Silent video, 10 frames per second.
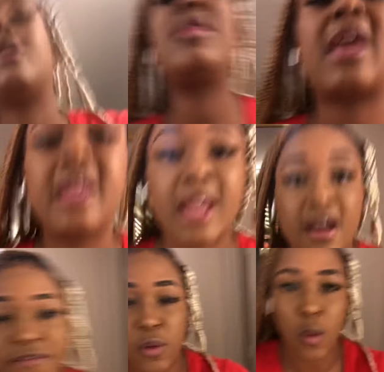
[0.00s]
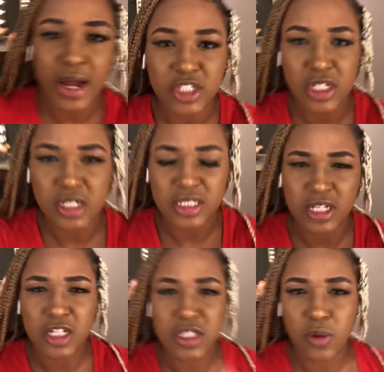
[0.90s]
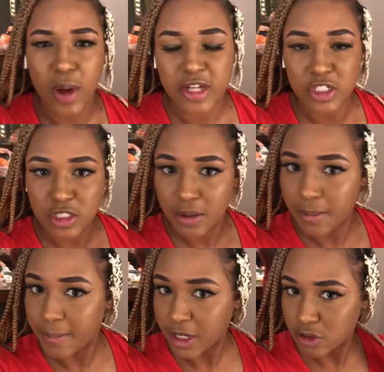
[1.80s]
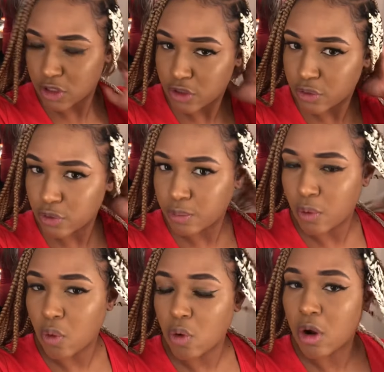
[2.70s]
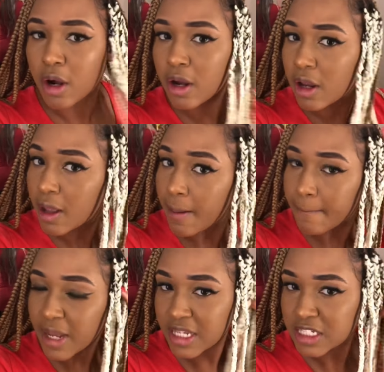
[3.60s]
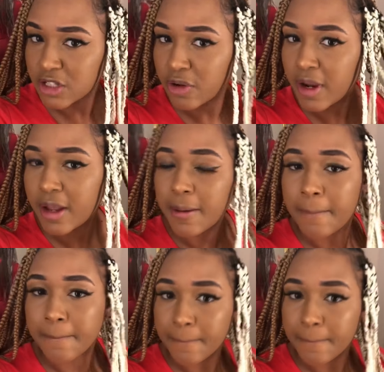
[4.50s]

Thank y'all for watching. Continue to watch my YouTube or my Instagram.